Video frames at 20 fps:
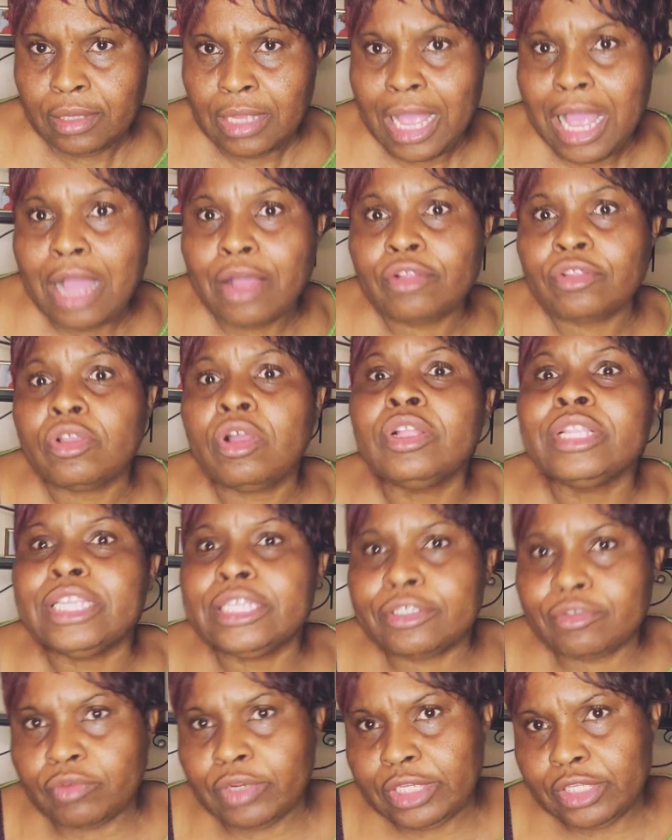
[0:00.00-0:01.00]
out on the
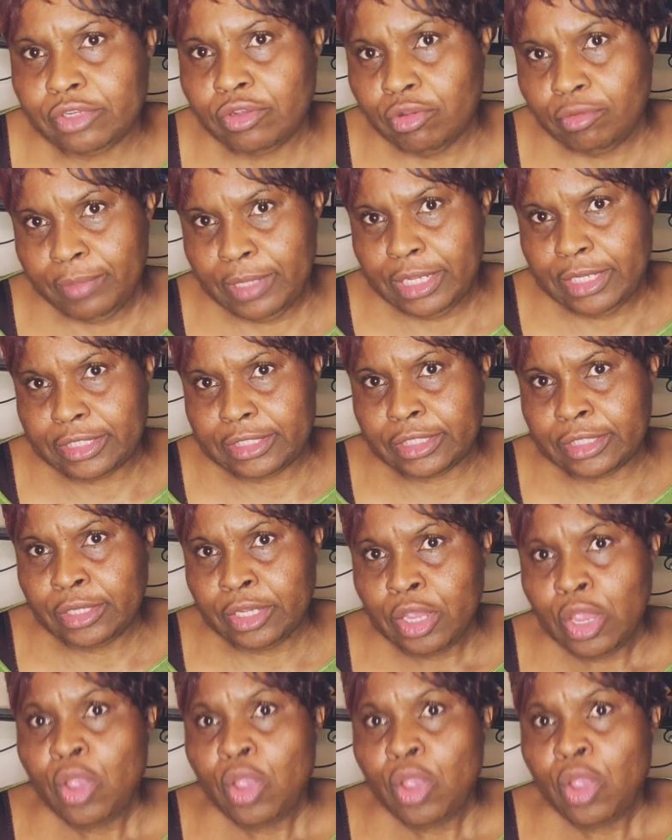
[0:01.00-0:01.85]
street homeless?